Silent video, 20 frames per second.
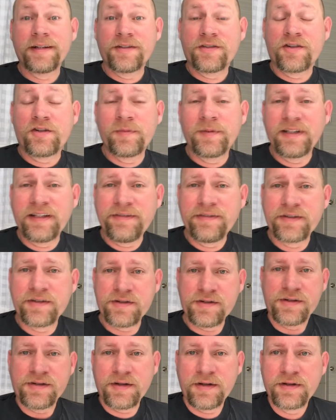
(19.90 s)
True
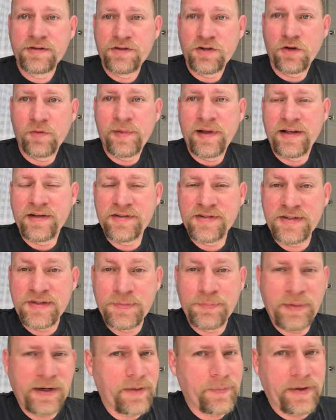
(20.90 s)
believers, Joel Pal
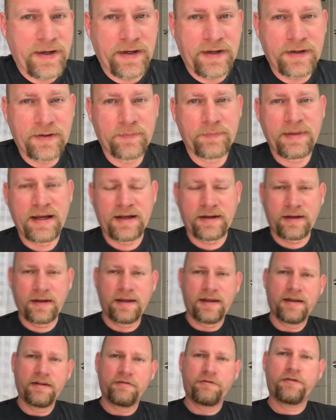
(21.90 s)
Spider-Man back
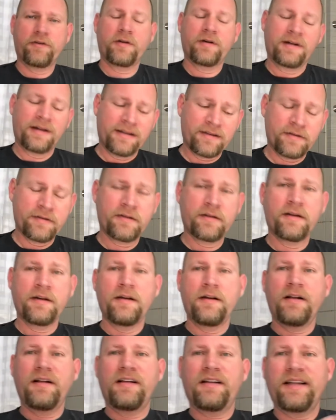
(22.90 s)
again for another
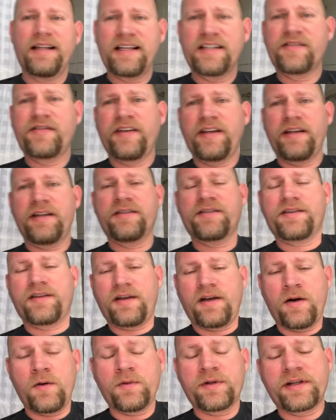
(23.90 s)
Las Vegas
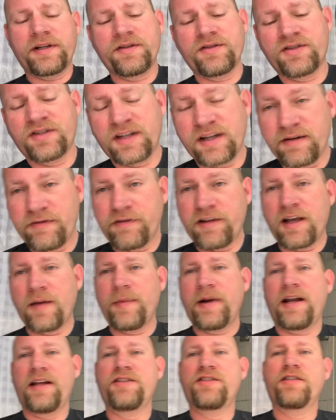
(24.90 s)
hotel shave
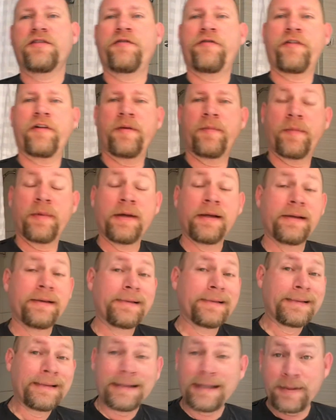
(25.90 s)
coming at you from
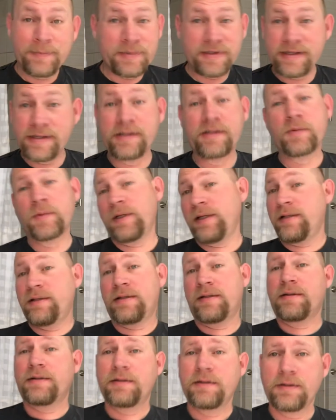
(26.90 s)
the Embassy
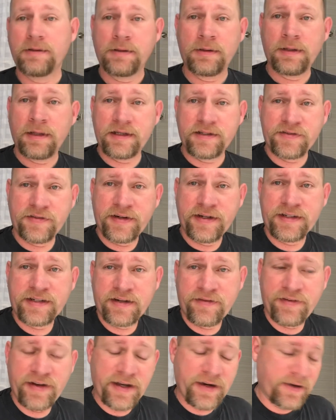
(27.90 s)
Suites in Las Vegas,
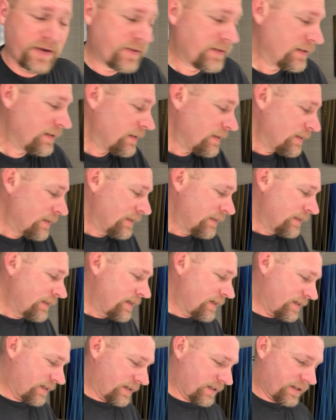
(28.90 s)
Nevada.
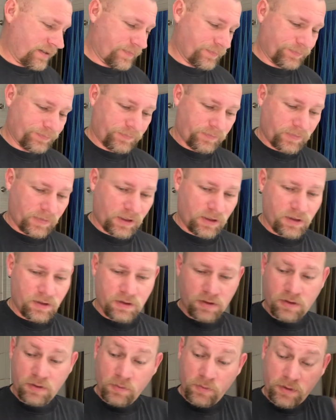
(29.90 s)
We're
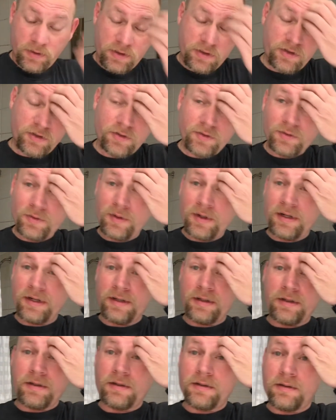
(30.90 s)
going to do
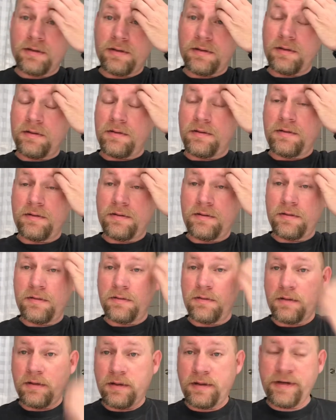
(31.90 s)
a
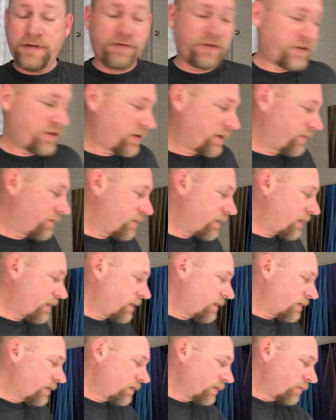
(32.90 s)
different shave
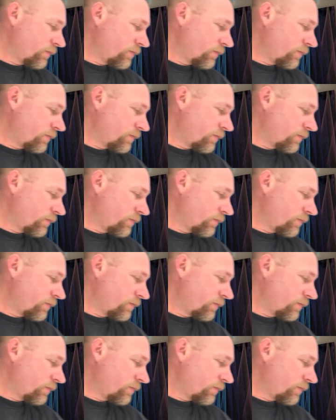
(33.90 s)
today.